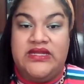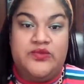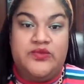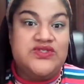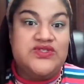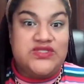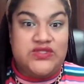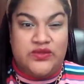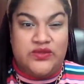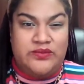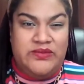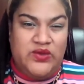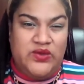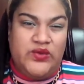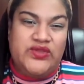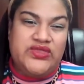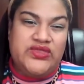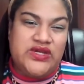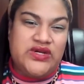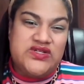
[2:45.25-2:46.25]
will still meet
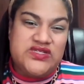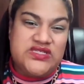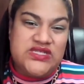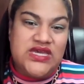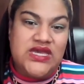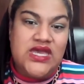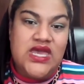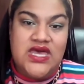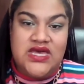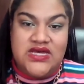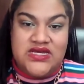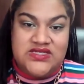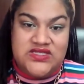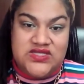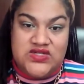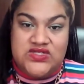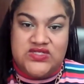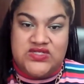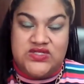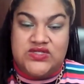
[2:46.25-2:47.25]
on Thursday because
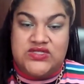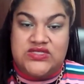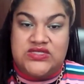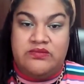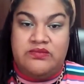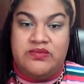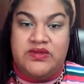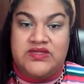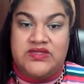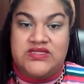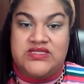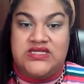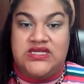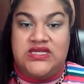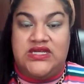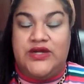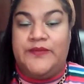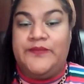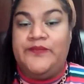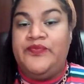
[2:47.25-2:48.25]
there's still some bills to
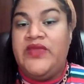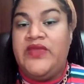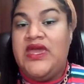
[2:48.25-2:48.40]
hear.